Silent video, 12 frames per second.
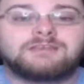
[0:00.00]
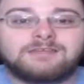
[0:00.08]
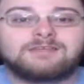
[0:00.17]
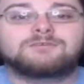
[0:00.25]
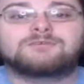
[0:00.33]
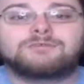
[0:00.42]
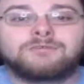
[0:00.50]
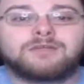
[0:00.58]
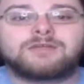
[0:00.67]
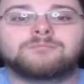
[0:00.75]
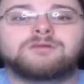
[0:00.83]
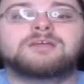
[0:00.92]
heal
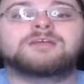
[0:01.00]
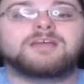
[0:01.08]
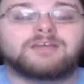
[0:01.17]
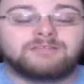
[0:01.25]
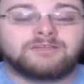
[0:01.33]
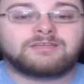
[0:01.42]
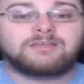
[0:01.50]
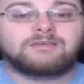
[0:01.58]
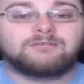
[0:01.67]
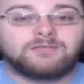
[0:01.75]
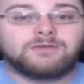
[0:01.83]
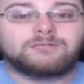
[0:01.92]
them and then
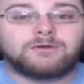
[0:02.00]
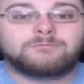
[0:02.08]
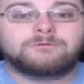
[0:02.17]
give them hope